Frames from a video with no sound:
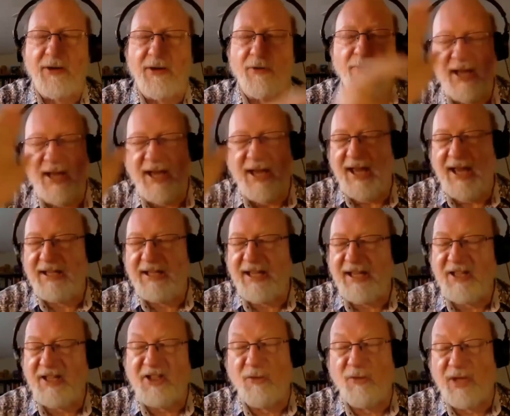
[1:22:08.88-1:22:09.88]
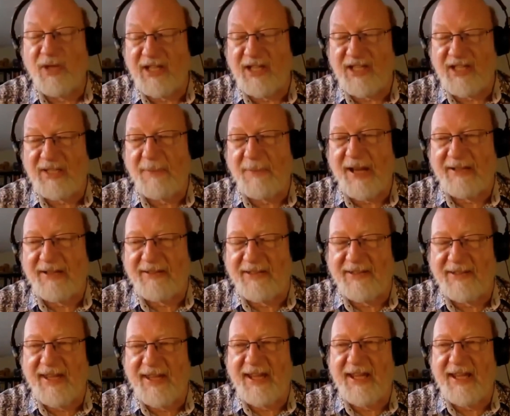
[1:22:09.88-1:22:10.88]
guess you would expect that
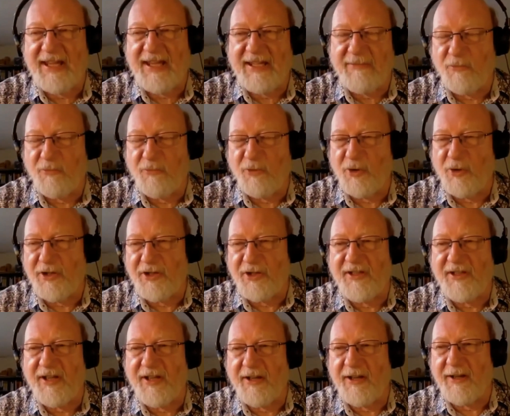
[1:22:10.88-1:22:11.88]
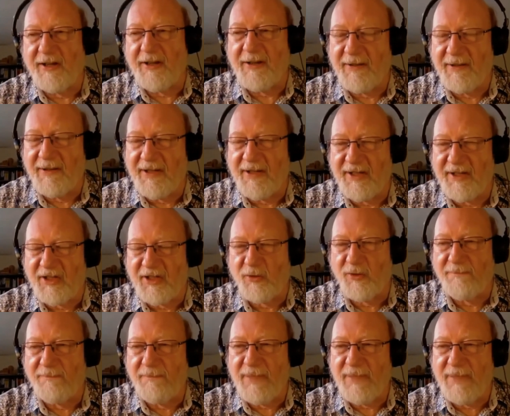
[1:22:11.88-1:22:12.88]
they would sort of
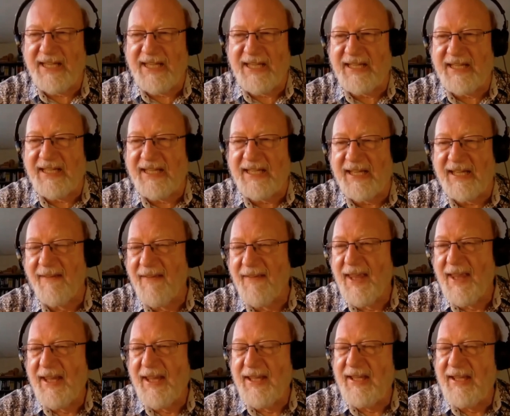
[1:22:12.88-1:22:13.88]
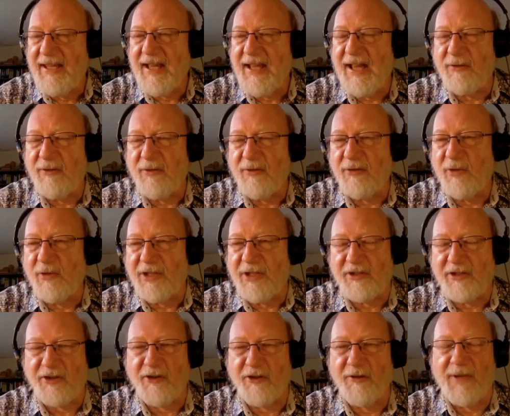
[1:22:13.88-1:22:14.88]
be, I don't know what the term
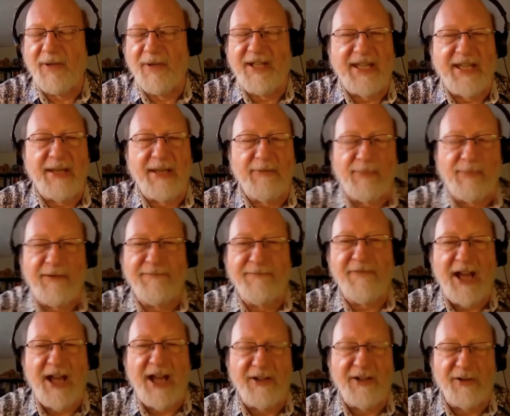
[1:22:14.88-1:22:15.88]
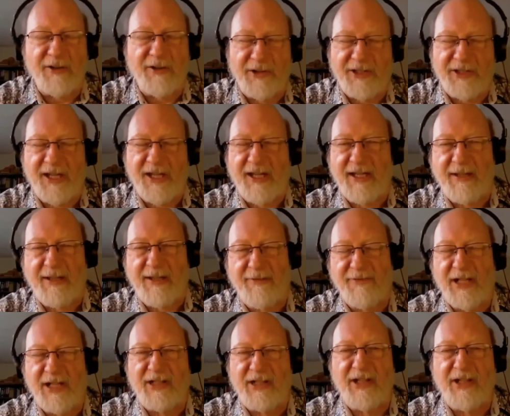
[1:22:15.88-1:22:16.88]
is, they would be facultative
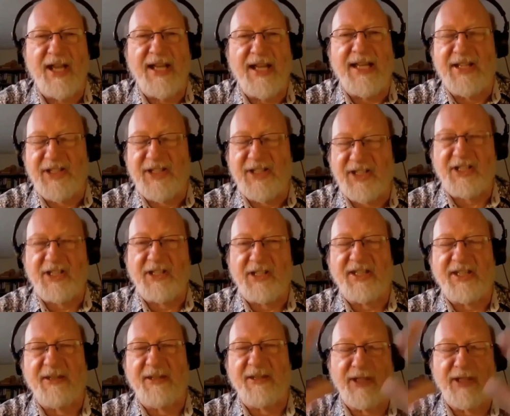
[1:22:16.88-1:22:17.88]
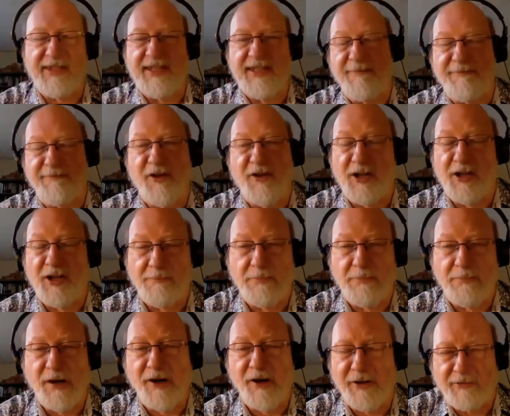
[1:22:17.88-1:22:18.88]
alliances that would then fall apart
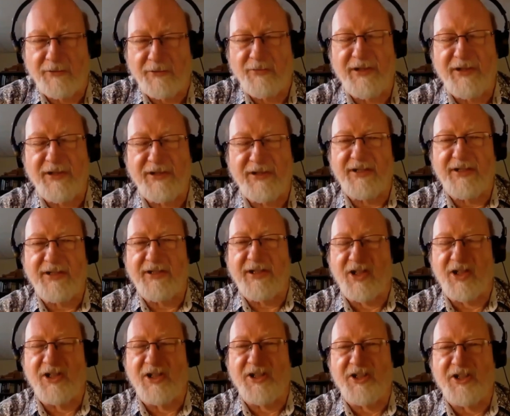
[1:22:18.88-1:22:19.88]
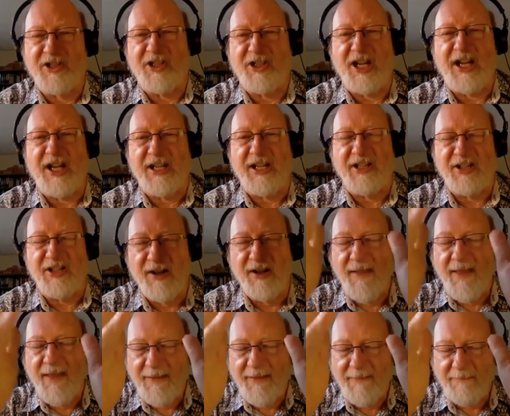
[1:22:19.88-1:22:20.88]
when conditions change.
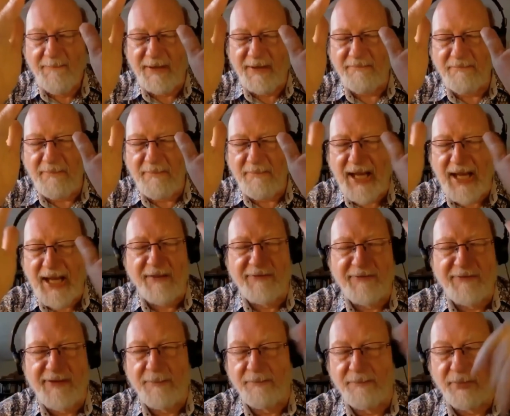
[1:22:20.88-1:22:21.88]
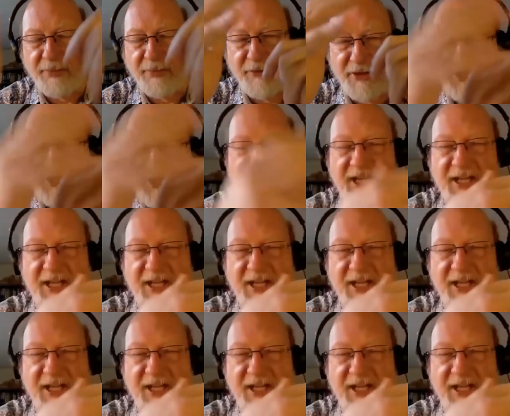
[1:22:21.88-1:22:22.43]
But many of them persist, and